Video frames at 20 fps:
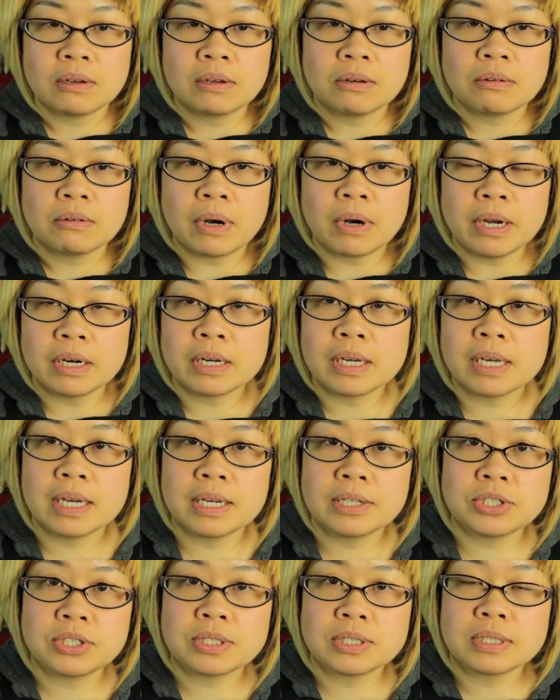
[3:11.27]
wire
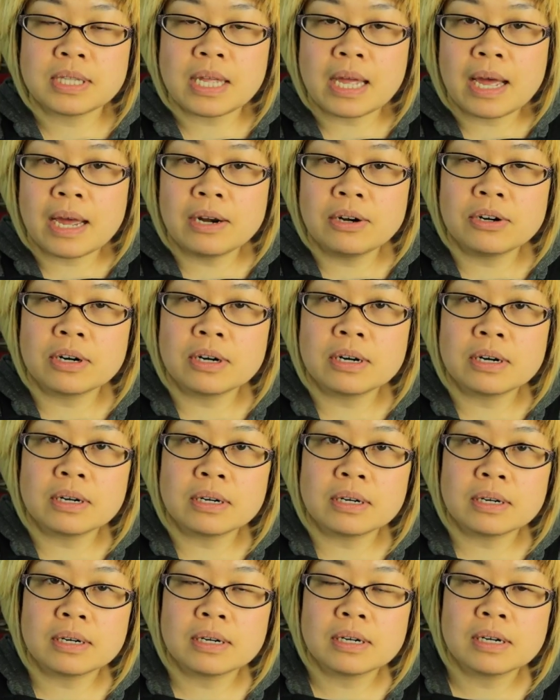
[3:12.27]
gauge
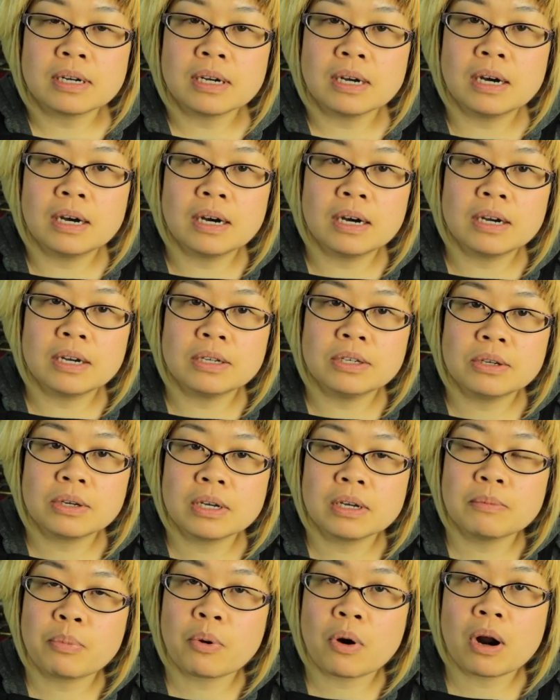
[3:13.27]
standard, you
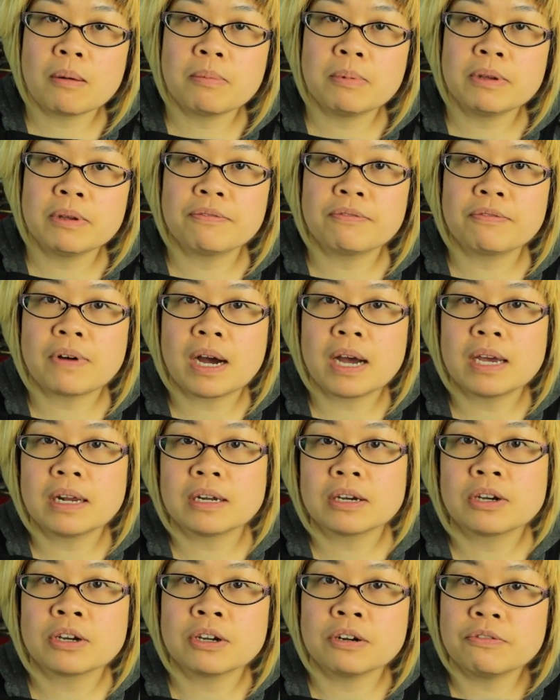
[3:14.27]
can probably find
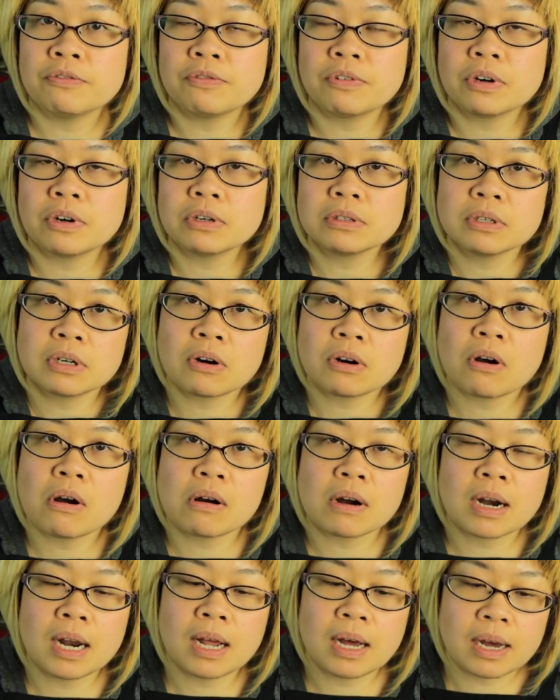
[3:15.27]
a converter
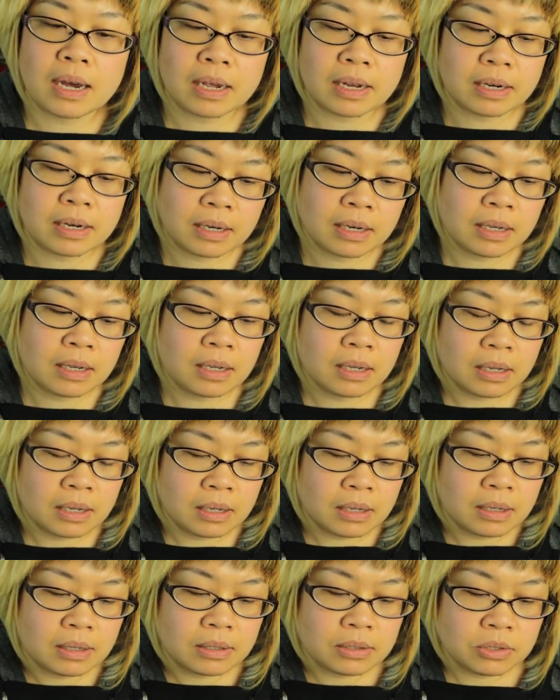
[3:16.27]
online
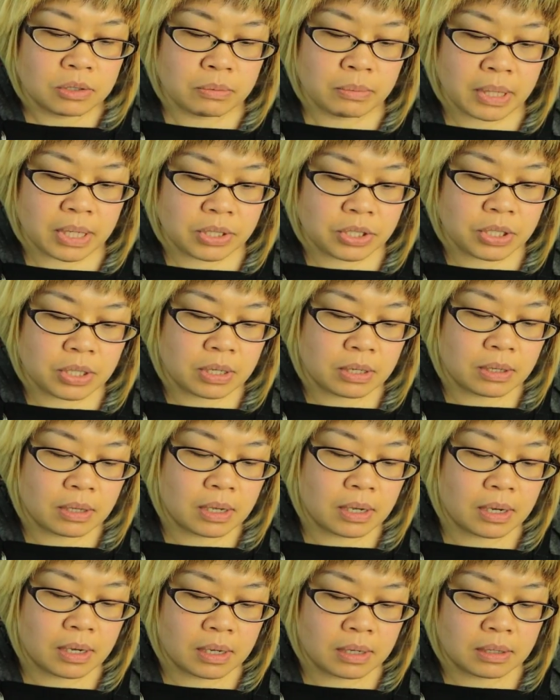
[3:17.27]
to make sure
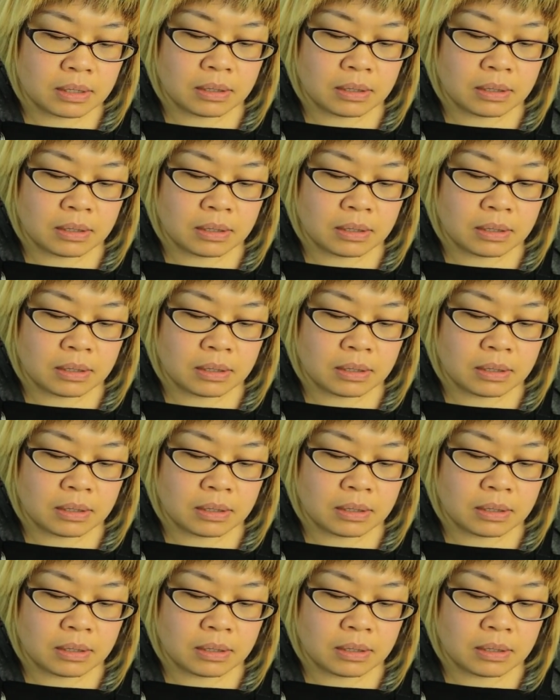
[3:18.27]
that